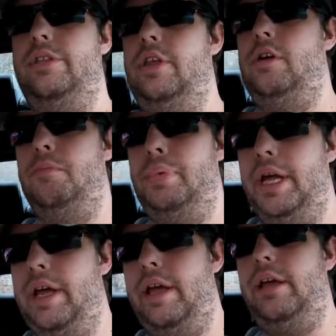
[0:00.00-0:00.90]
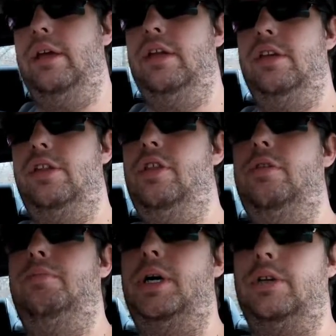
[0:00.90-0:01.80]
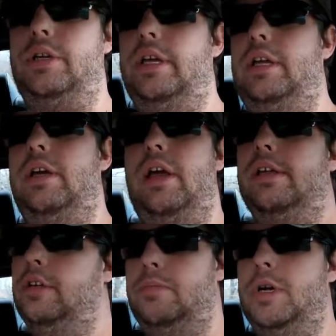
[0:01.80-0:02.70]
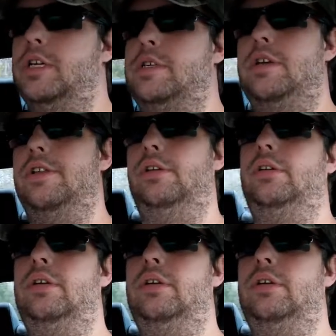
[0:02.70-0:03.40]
They're big, they're bulky, and they're muscular.